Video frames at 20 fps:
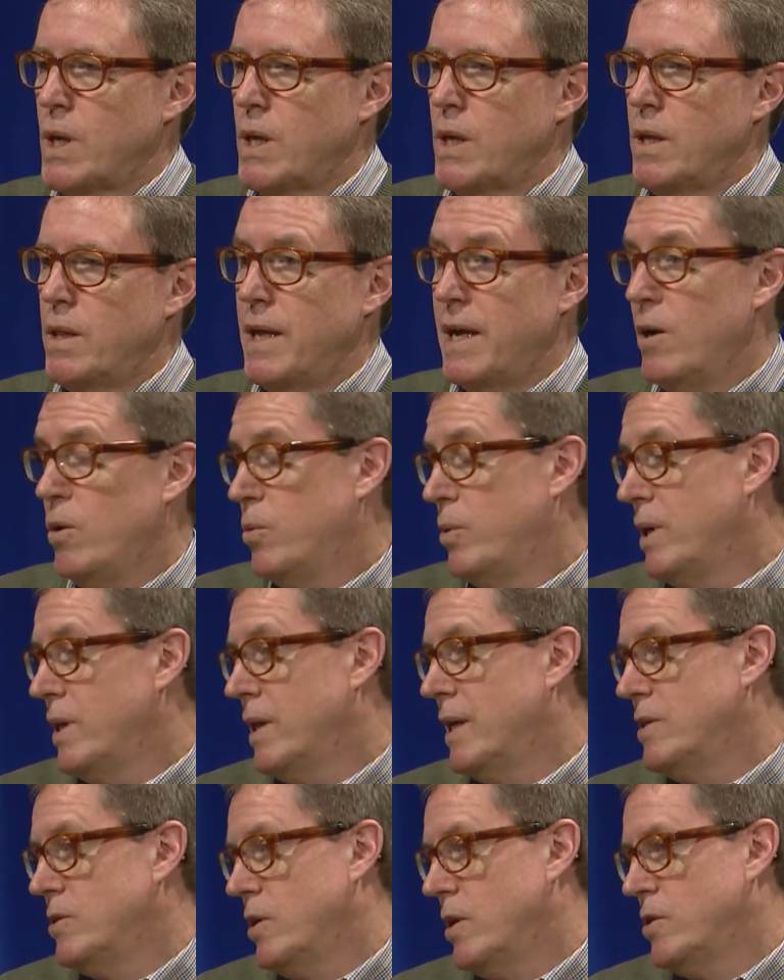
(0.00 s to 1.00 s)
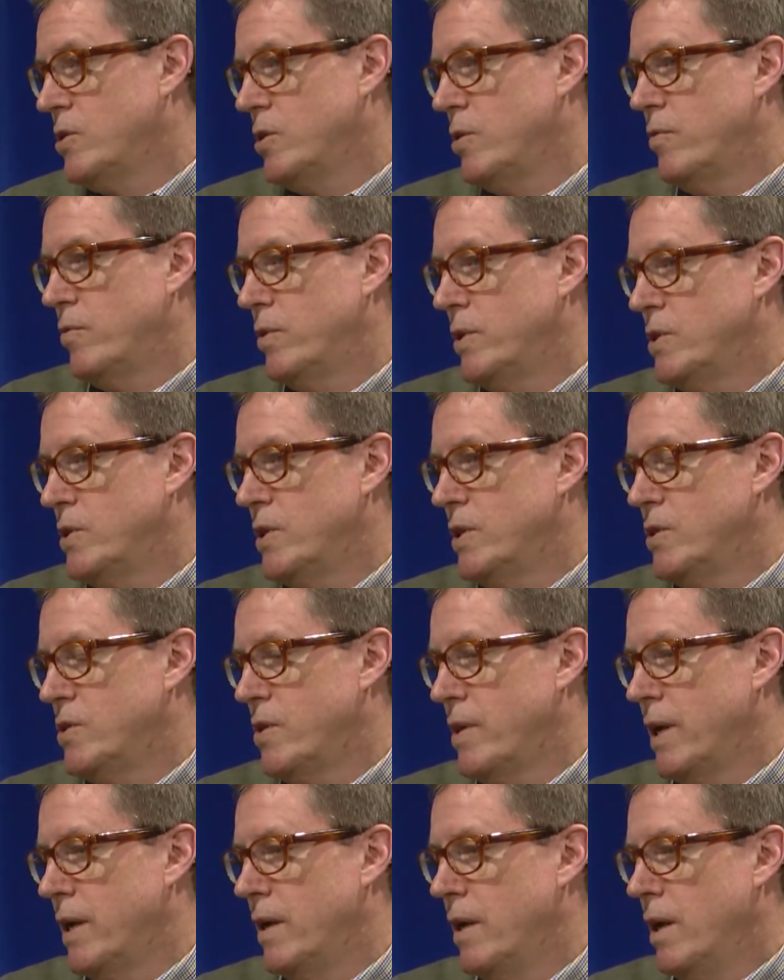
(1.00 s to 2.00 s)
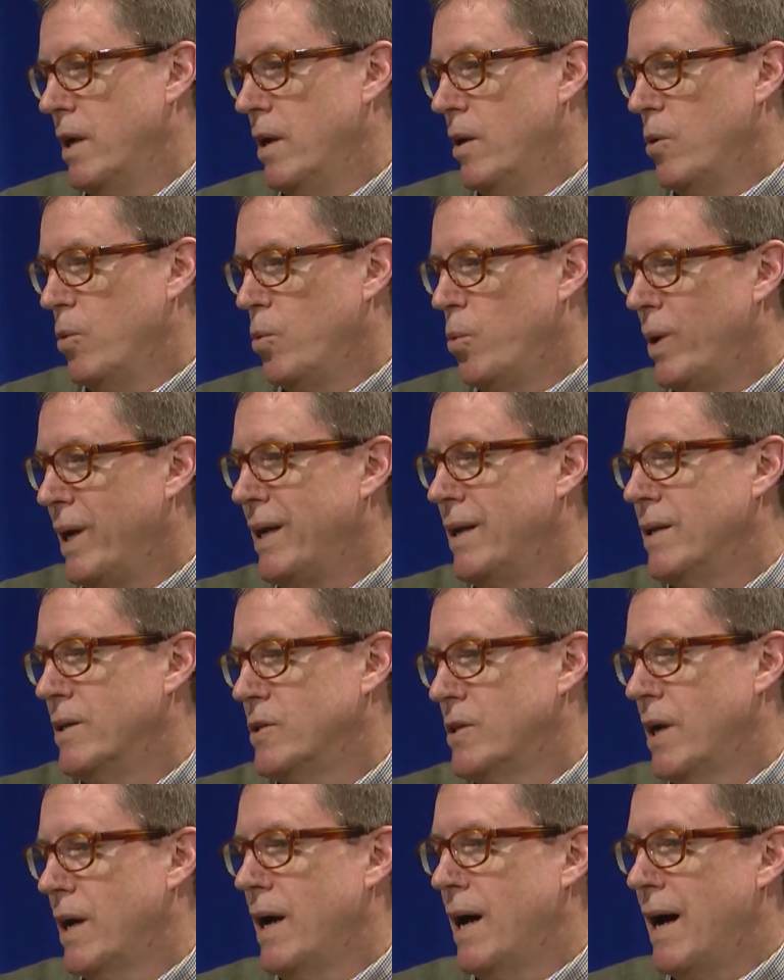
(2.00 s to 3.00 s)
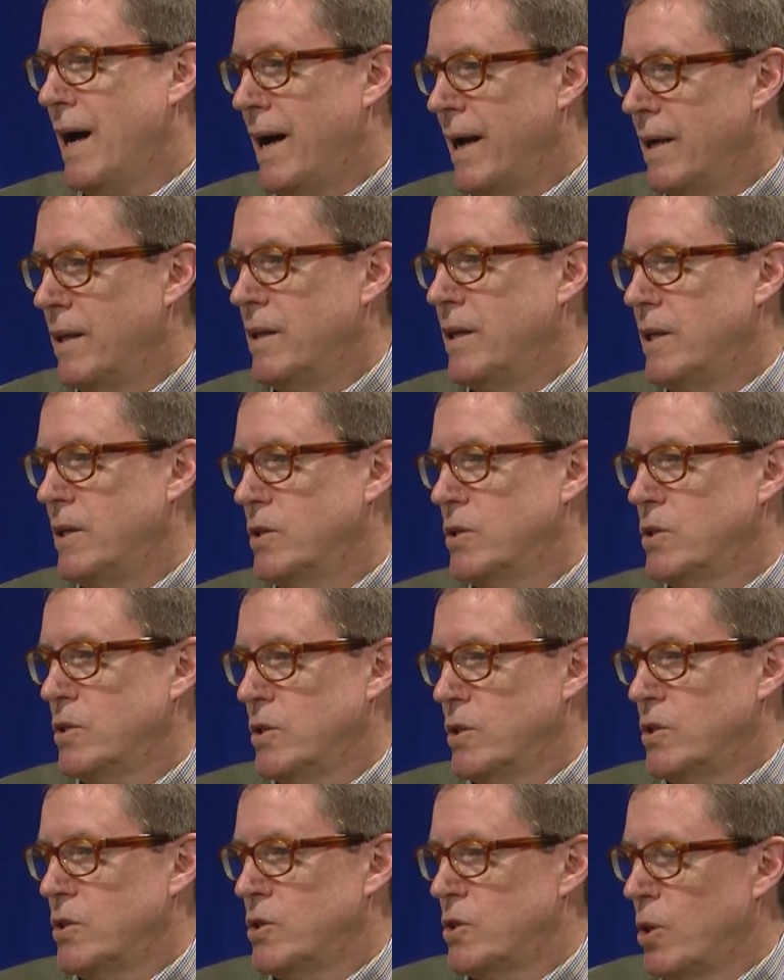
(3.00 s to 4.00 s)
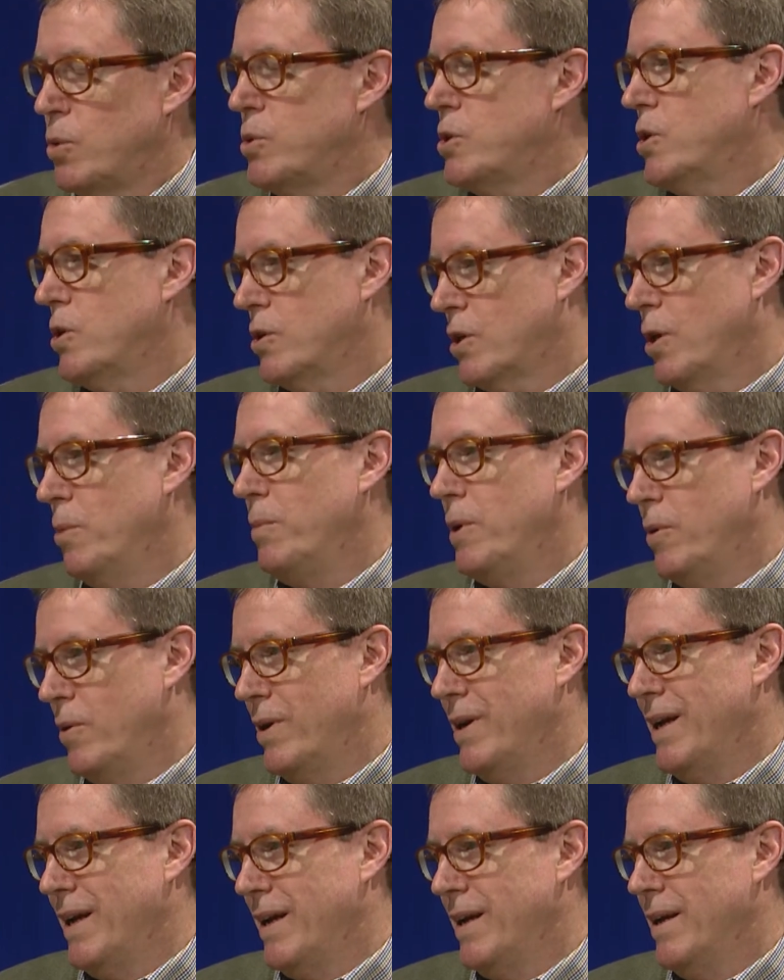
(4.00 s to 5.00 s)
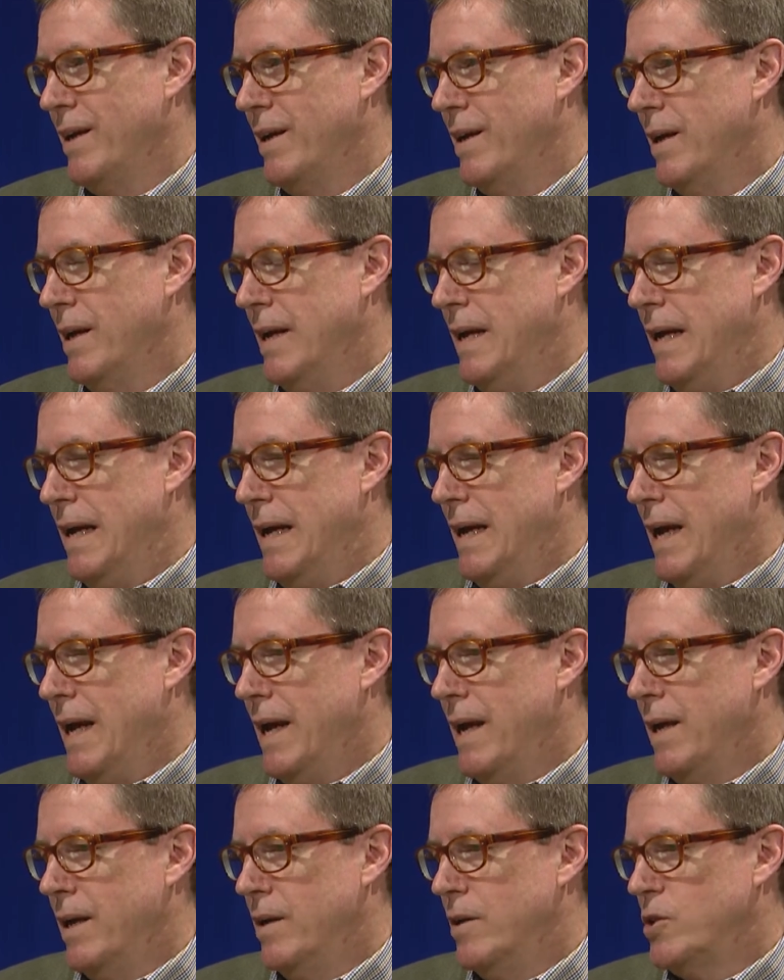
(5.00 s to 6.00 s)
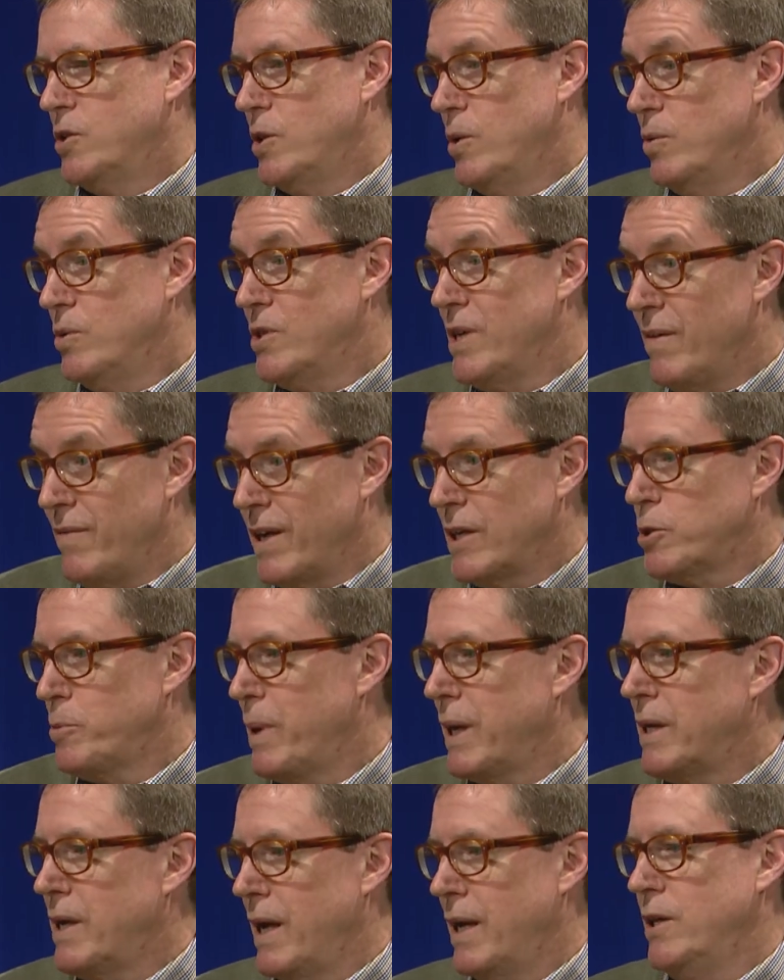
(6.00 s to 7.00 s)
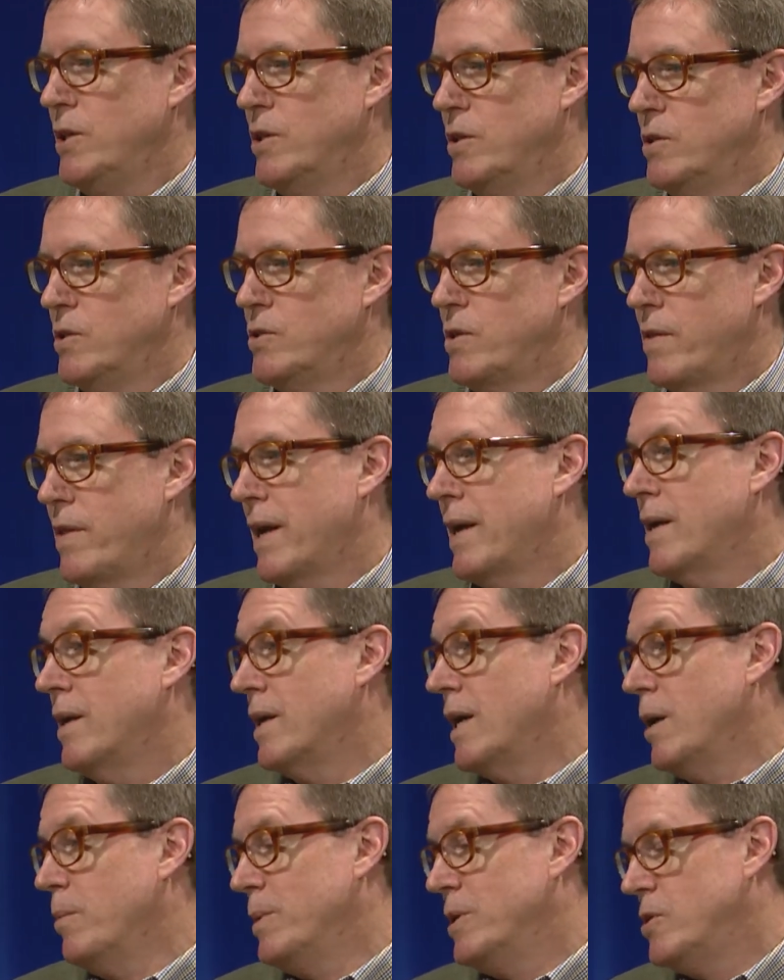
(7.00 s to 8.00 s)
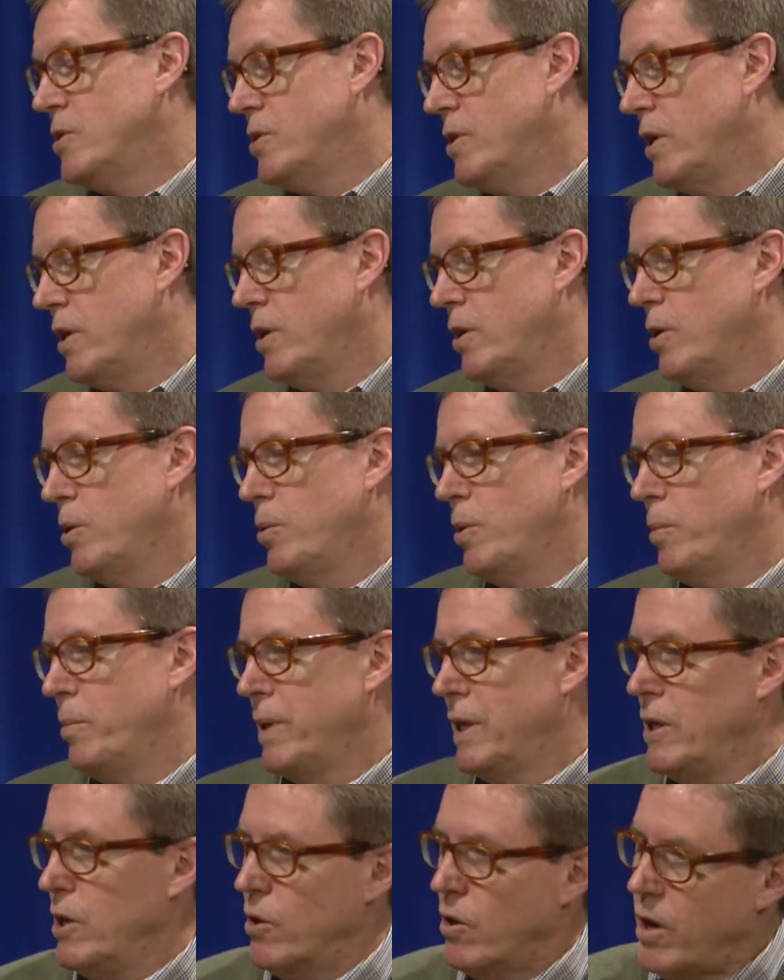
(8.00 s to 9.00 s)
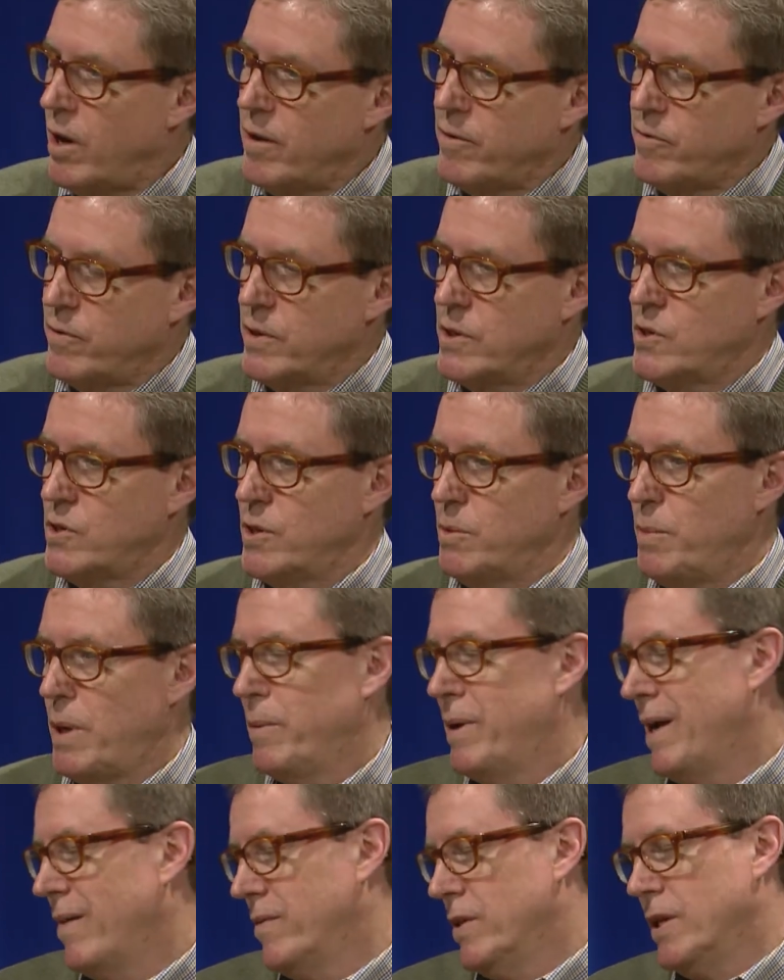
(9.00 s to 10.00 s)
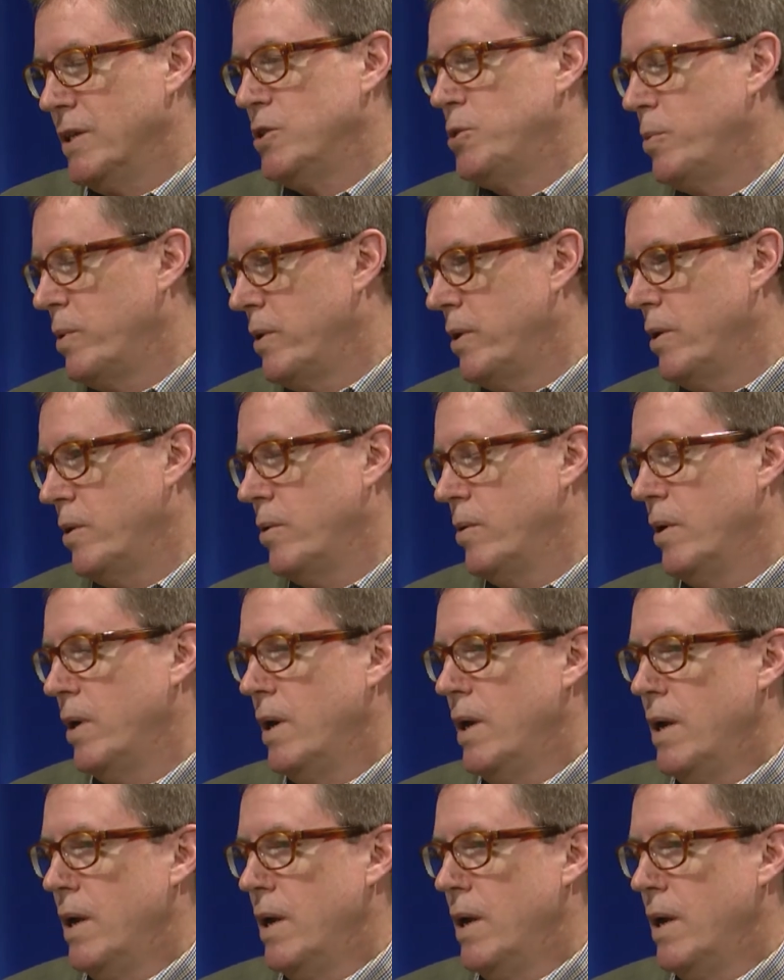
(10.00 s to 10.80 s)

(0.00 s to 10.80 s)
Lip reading: They don't realize also, for instance, that Wheaton is a highly social community. And students have expectations that they can come and see you and be in your office and maybe have lunch with you.